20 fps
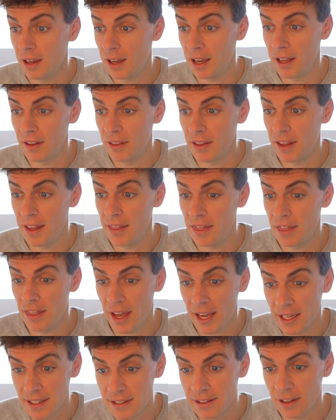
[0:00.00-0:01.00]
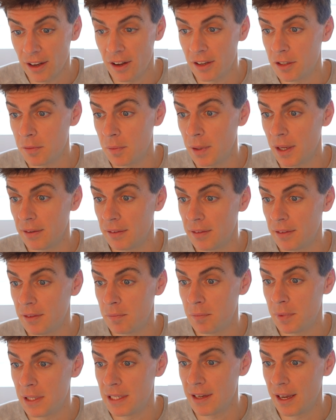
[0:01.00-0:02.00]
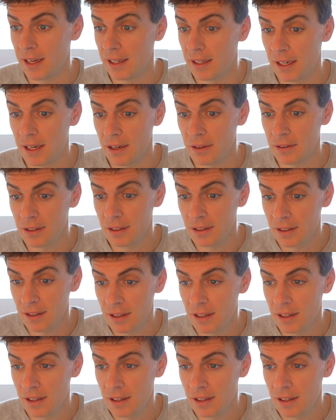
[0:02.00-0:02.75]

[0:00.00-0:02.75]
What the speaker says: and then they start to be able to be taken out.